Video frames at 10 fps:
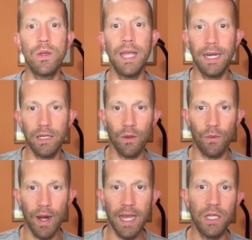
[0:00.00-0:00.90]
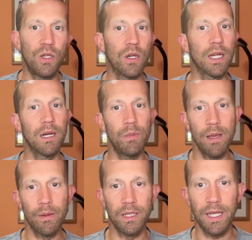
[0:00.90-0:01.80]
get into the race, you're going to be
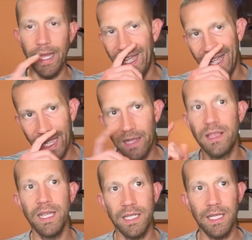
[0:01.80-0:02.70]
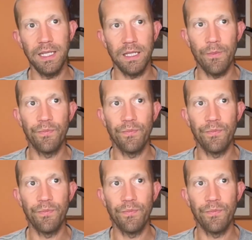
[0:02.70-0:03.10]
able to say, this is